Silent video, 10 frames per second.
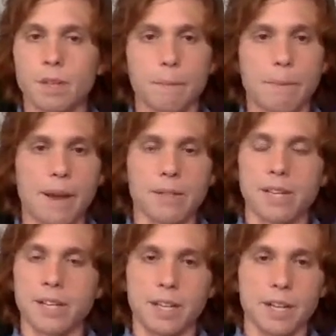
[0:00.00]
bounce
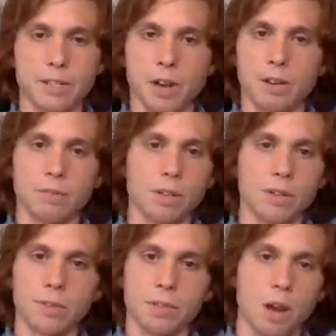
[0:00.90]
ideas off
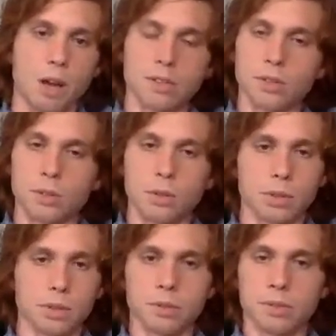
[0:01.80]
of and talk to,
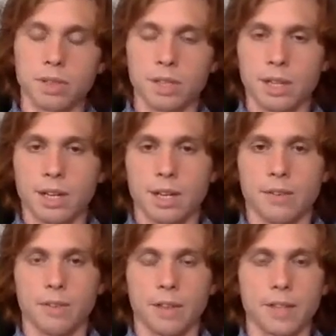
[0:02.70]
and I
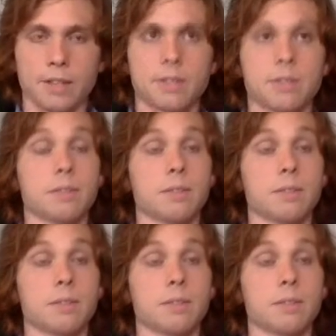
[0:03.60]
think that's